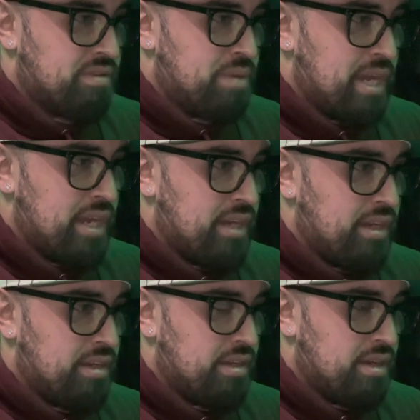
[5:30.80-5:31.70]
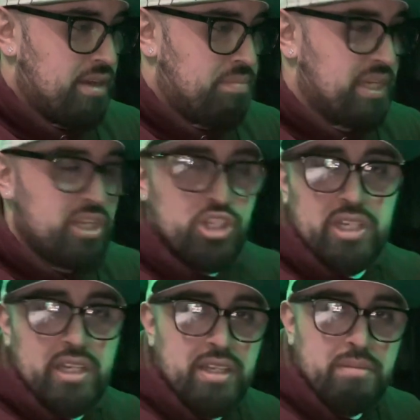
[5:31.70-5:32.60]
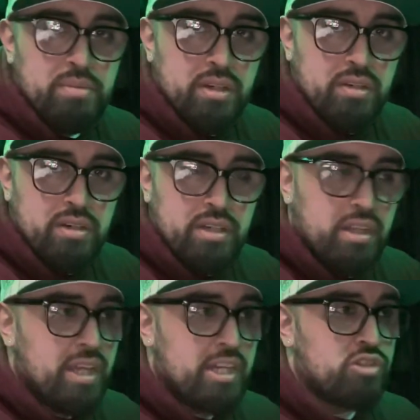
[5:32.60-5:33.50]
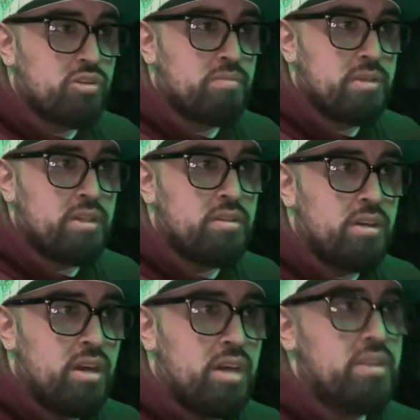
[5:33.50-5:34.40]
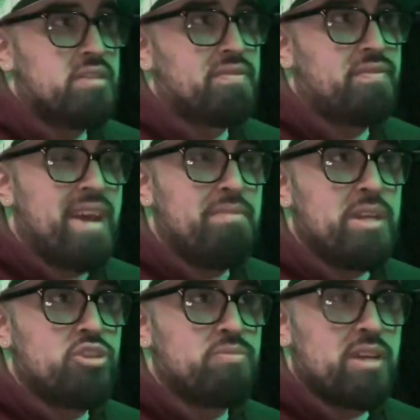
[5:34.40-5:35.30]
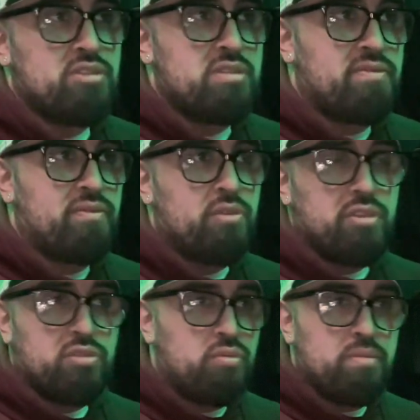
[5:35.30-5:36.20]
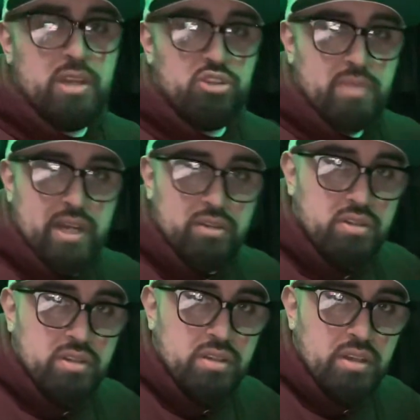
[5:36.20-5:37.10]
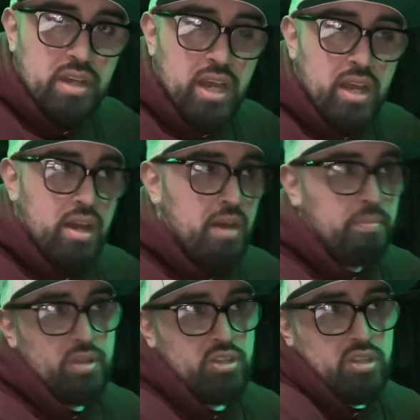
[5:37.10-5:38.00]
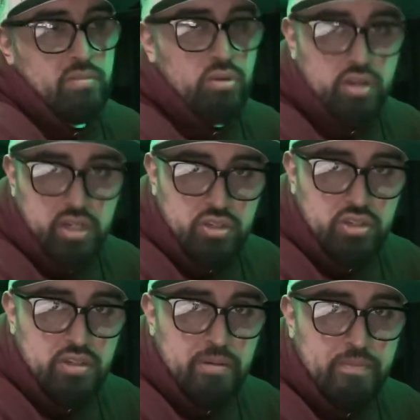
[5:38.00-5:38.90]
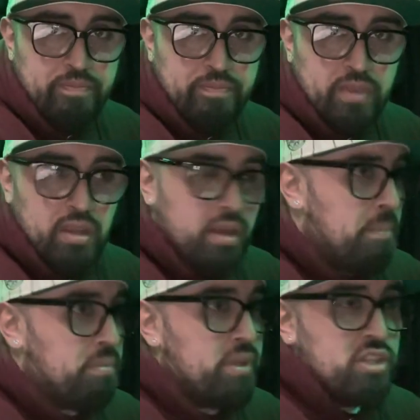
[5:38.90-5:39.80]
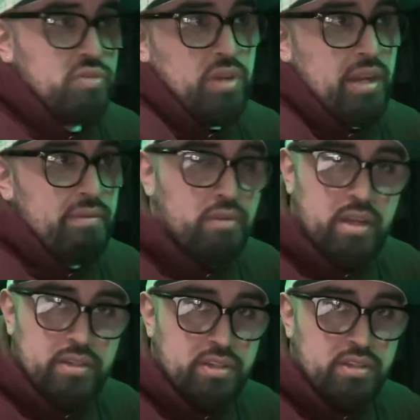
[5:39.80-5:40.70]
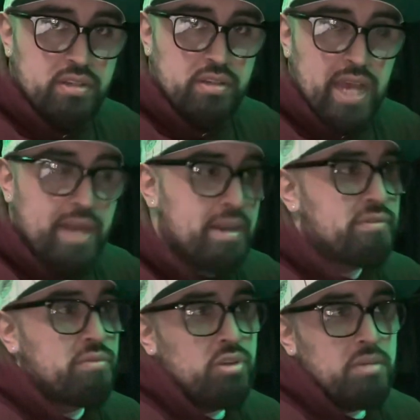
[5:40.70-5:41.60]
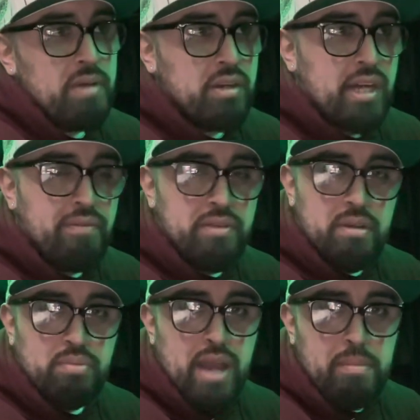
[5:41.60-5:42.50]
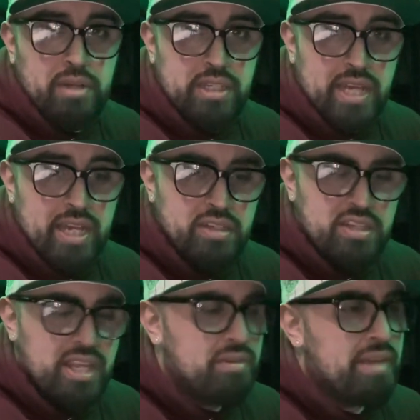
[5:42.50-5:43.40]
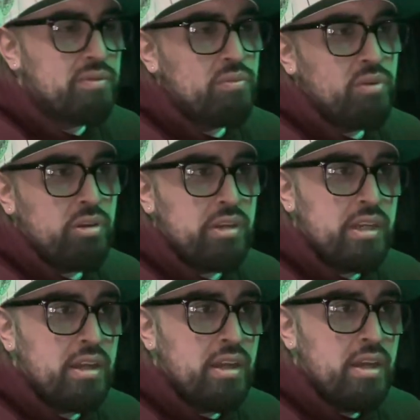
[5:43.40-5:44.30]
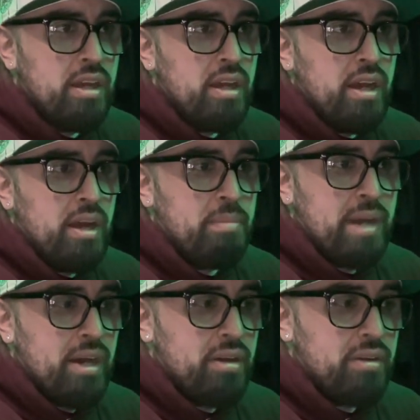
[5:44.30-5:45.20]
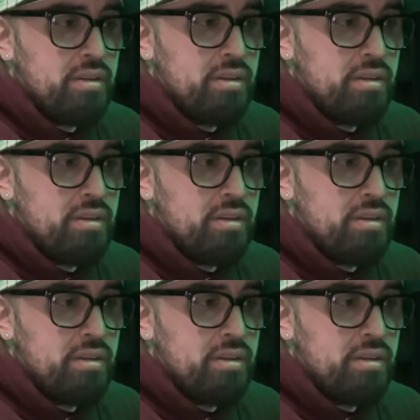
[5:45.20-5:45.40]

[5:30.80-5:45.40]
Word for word: pay a PG&E bill, an electric bill on this five bedroom house, this four, three bedroom house, plus the mortgage plus whatever else. I don't have to worry about coughing up property taxes. I don't have to worry about